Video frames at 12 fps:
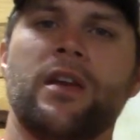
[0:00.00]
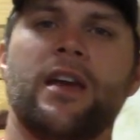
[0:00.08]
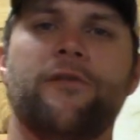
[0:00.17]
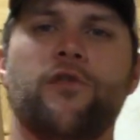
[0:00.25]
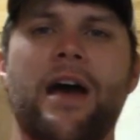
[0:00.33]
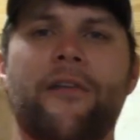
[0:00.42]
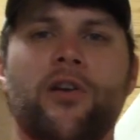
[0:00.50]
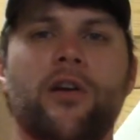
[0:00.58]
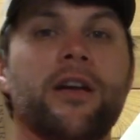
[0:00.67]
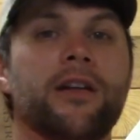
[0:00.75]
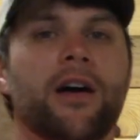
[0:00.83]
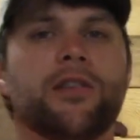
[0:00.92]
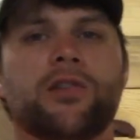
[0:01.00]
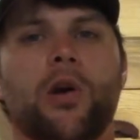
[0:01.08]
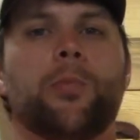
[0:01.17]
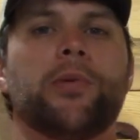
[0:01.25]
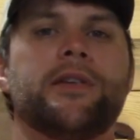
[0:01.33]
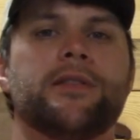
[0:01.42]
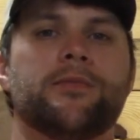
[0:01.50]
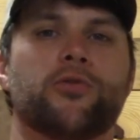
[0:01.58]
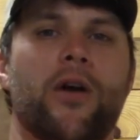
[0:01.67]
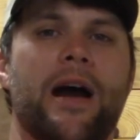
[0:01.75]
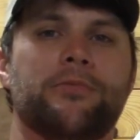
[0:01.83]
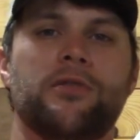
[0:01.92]
If you haven't already done so, please
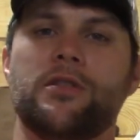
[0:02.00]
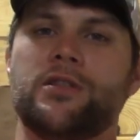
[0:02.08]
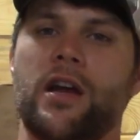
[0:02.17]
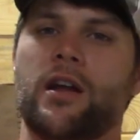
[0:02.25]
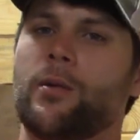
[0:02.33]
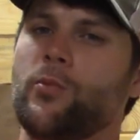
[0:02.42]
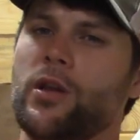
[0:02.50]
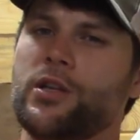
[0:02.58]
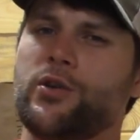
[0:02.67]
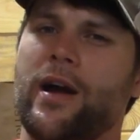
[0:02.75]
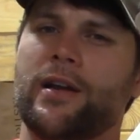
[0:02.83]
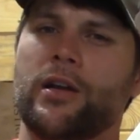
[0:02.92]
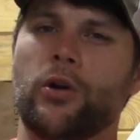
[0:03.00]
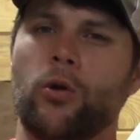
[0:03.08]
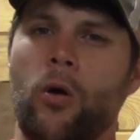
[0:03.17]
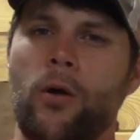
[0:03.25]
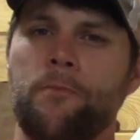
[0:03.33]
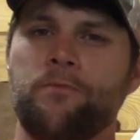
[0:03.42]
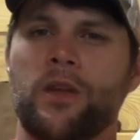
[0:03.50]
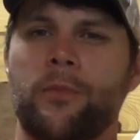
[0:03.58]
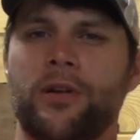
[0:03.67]
subscribe to the channel. I'm really trying to grow it.